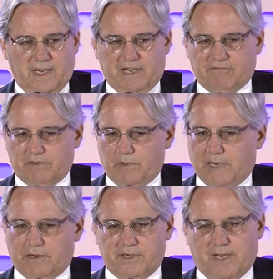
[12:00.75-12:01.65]

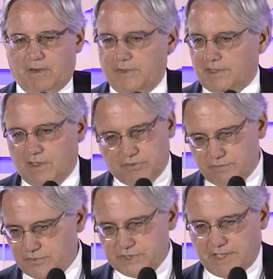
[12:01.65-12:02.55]
everywhere and not with
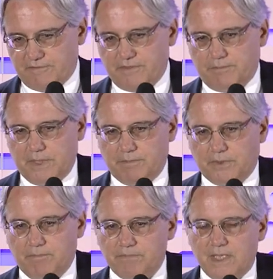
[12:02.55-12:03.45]
100% of the
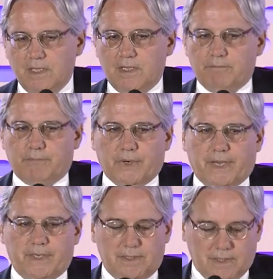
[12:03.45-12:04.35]
people,
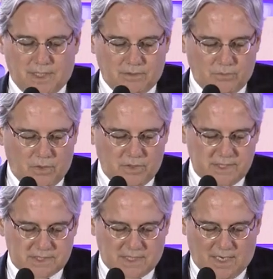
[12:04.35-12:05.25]
but what
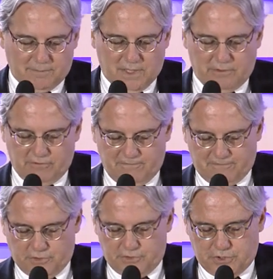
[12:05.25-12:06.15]
is commonly
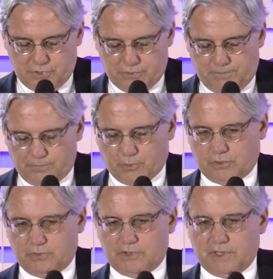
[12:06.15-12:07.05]
referred to or
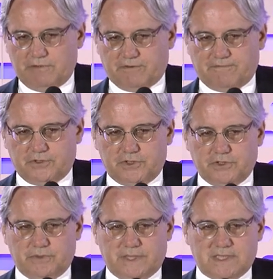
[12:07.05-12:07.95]
loosely referred
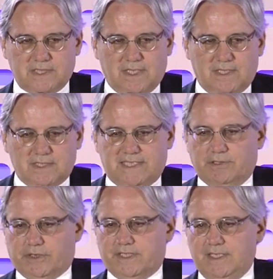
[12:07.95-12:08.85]
to as
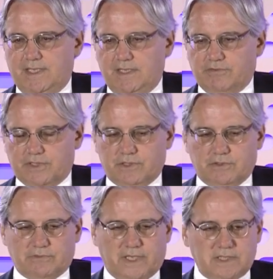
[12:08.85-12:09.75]
CRT,
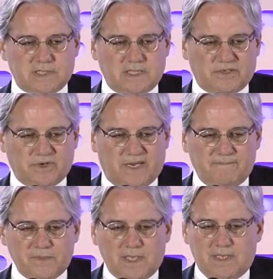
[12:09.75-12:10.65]
critical race theory,
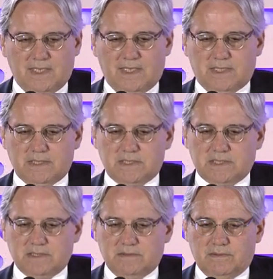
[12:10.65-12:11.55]

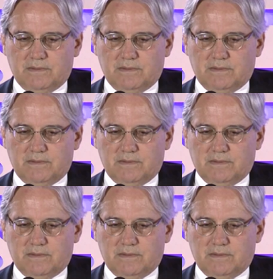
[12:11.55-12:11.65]
is